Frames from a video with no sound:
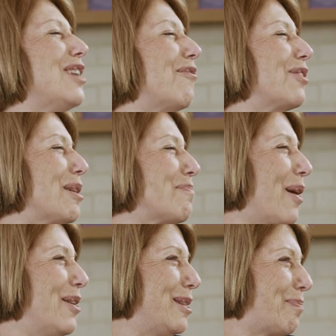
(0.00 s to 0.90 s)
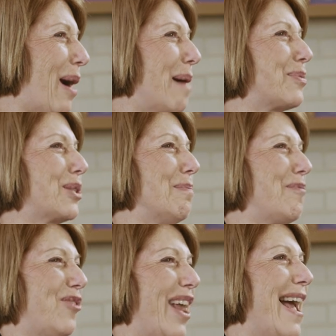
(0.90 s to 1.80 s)
the ponies, perhaps.
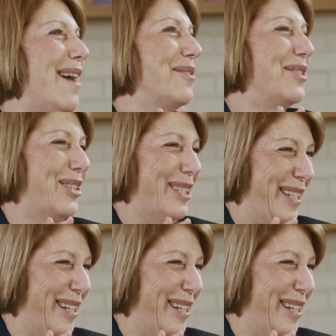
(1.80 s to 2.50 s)
Some flowers.